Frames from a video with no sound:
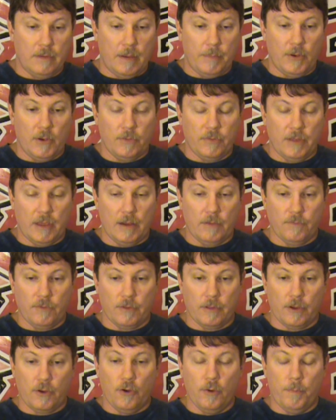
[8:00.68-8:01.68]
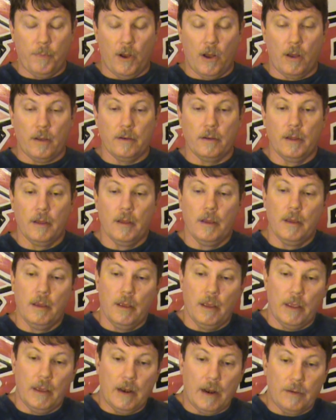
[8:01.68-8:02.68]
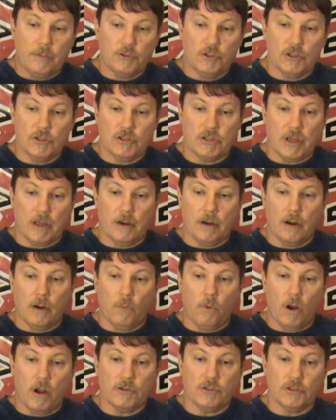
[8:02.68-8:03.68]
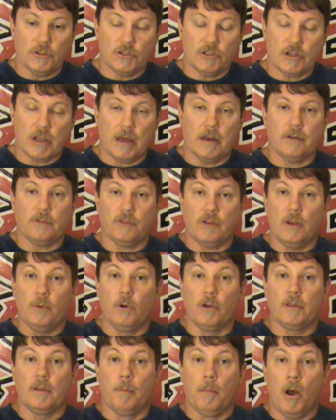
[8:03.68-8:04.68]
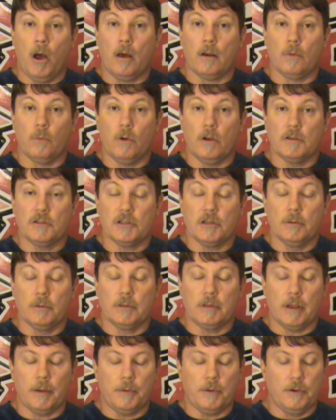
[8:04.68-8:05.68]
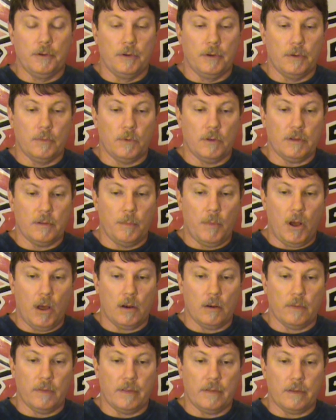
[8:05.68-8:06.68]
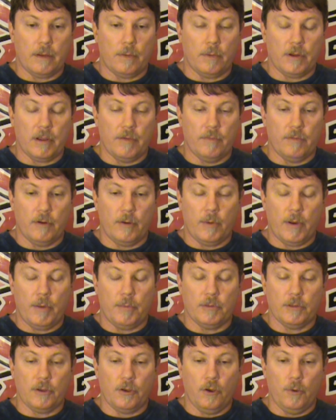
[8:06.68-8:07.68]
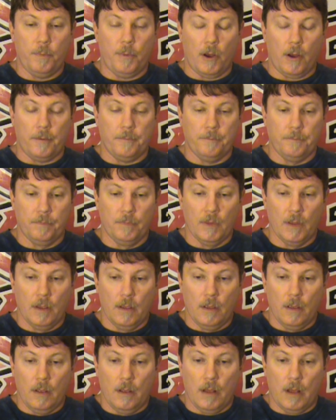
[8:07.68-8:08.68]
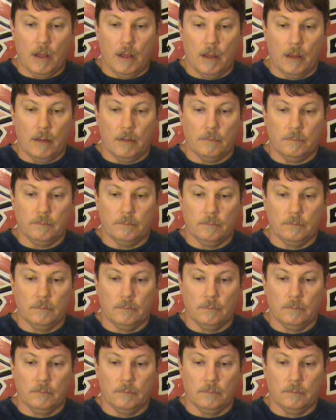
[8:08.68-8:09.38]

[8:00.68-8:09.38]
demo thing for the coupon. And I was just standing there watching, just kind of see what the model was, see what they were doing, what the model that they were giving away with the coupon. I